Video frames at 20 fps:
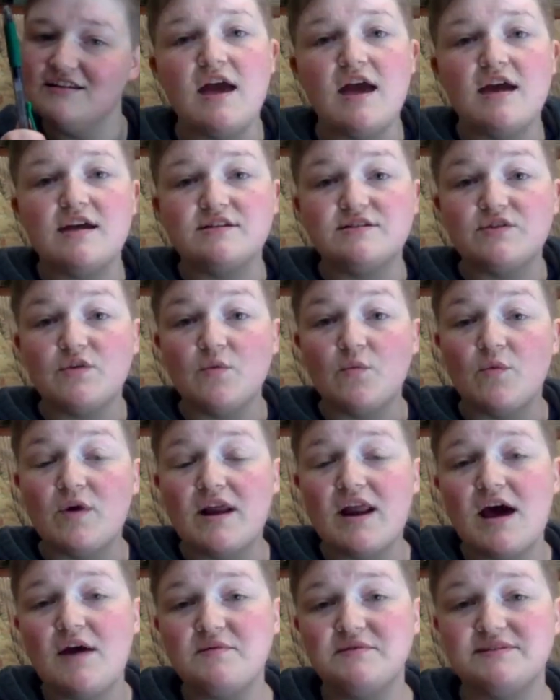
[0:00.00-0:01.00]
and
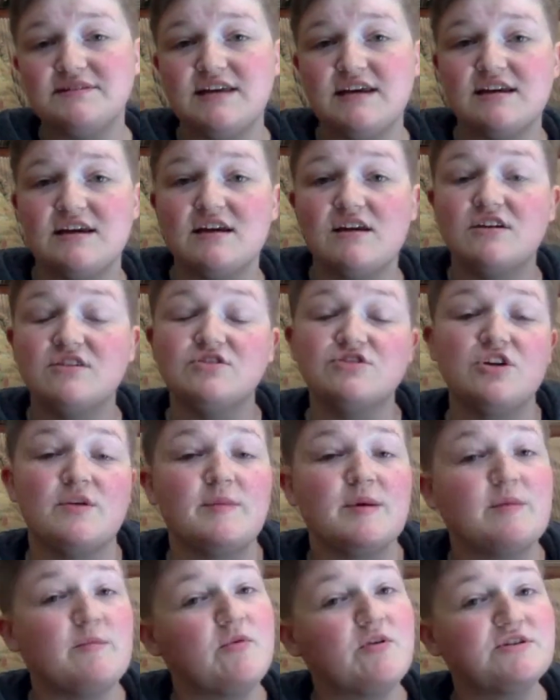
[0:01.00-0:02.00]
when I was taking
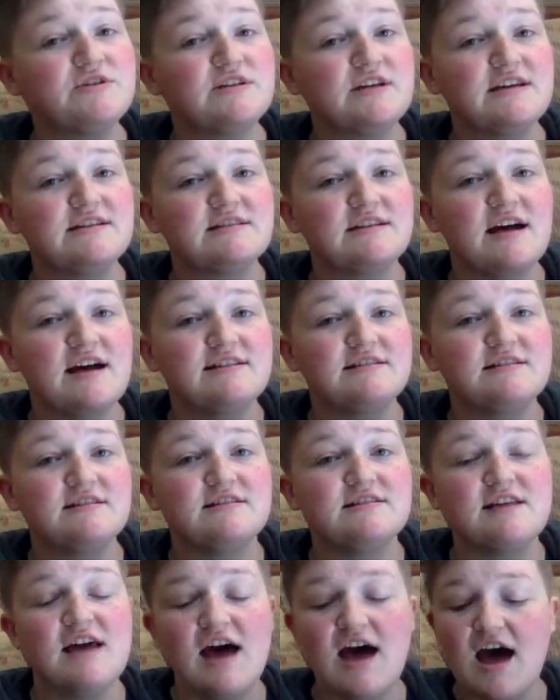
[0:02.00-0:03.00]
German and Portuguese
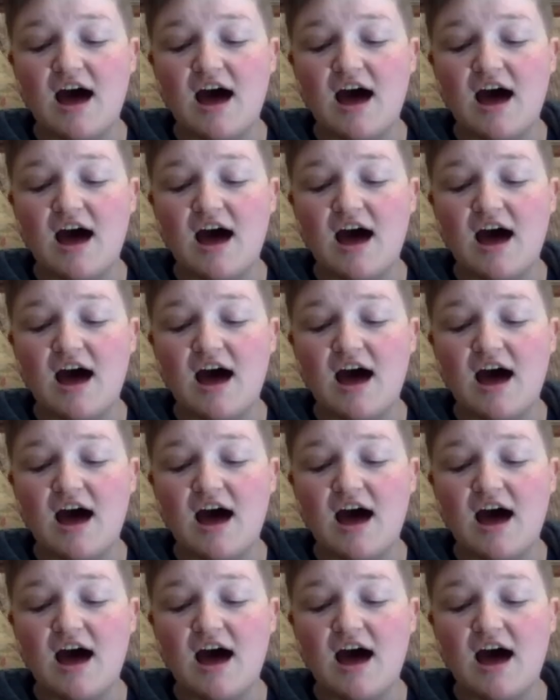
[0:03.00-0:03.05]
classes,